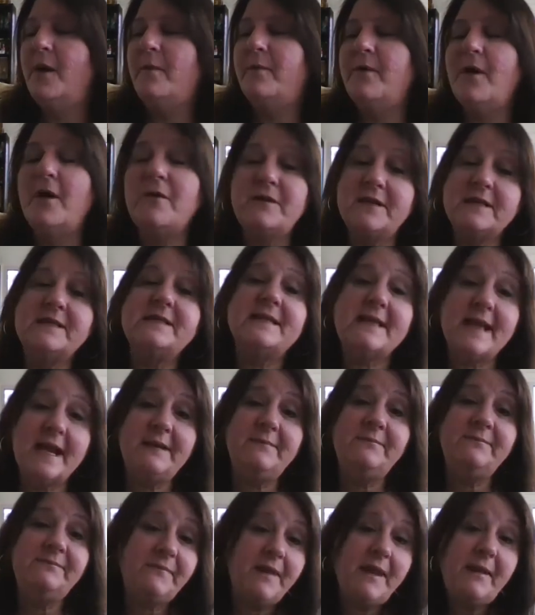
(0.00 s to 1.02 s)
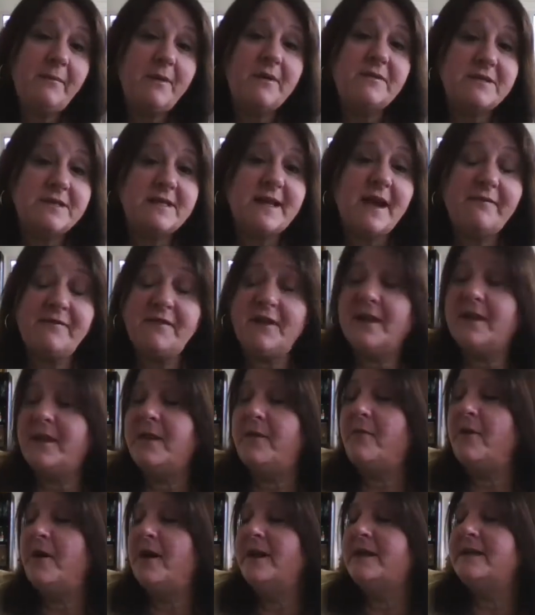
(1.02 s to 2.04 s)
Brogden said he most definitely
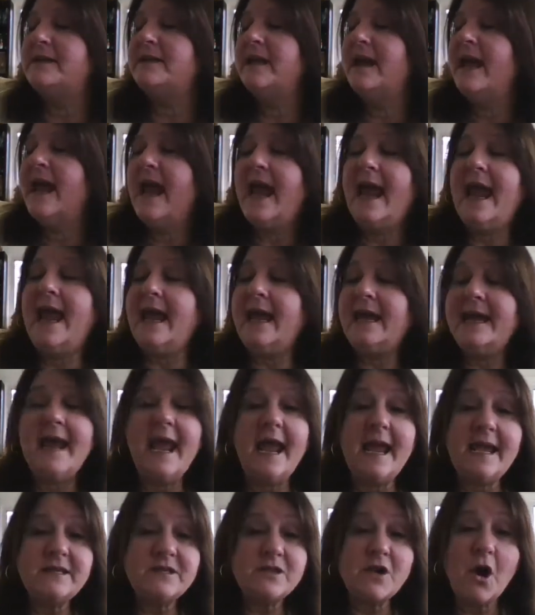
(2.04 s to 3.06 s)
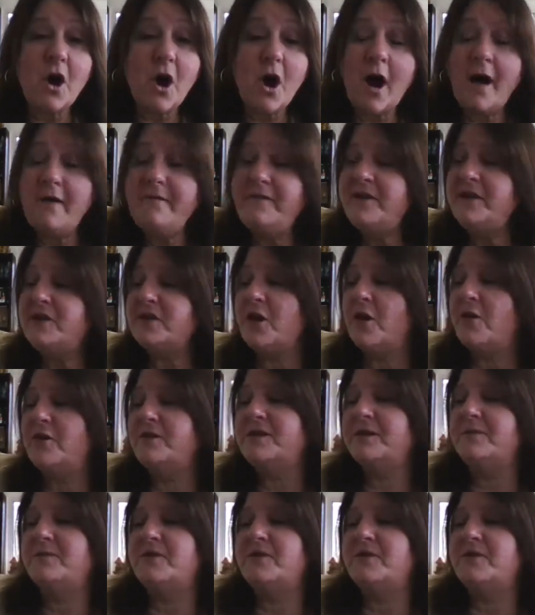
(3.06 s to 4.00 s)
would. Aunt Hazel often told him